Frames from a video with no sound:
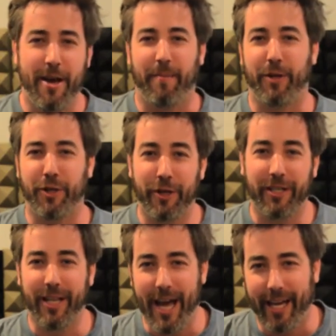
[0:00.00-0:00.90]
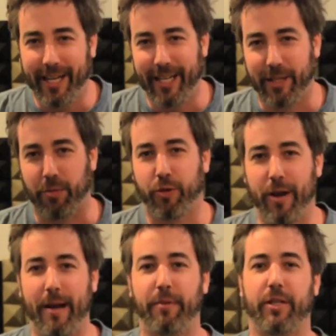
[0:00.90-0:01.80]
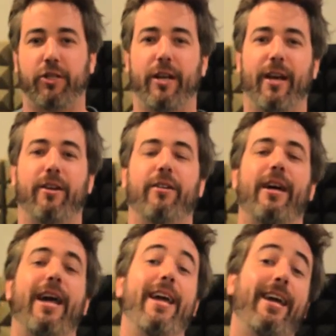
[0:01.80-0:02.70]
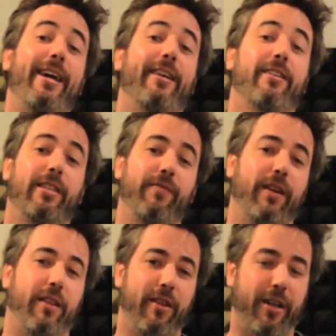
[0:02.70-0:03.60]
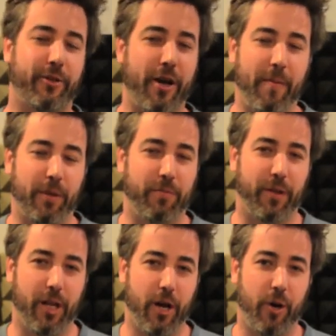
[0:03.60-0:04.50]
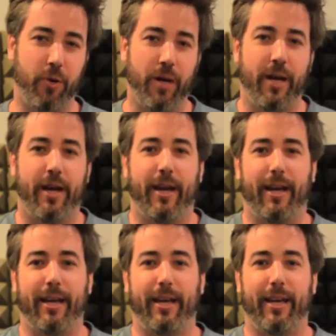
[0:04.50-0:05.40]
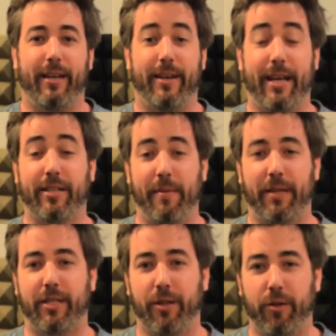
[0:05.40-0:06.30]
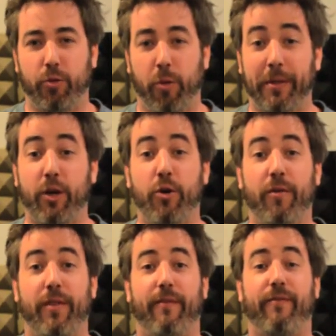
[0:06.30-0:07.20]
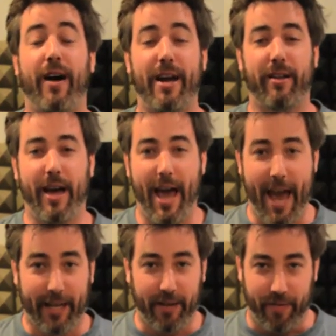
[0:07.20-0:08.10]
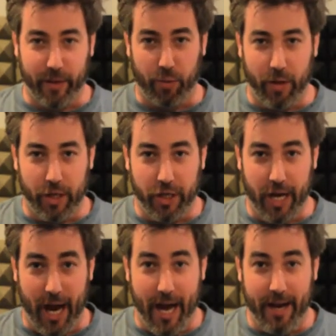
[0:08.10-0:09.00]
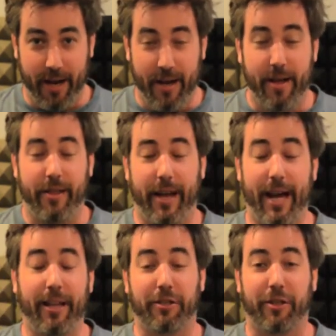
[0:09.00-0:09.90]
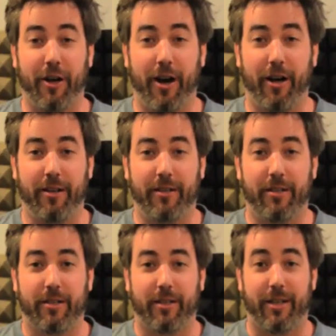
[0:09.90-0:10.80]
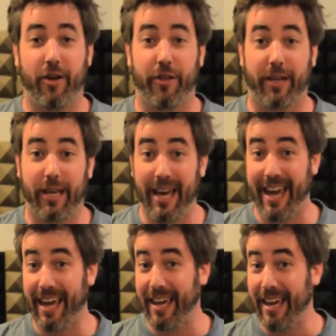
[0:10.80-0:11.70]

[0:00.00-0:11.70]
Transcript: Be sure to like and subscribe to the channel and leave any thoughts or comments below. And next time I see you, we'll be going over the final act of this one-shot that I like to call Kill the King.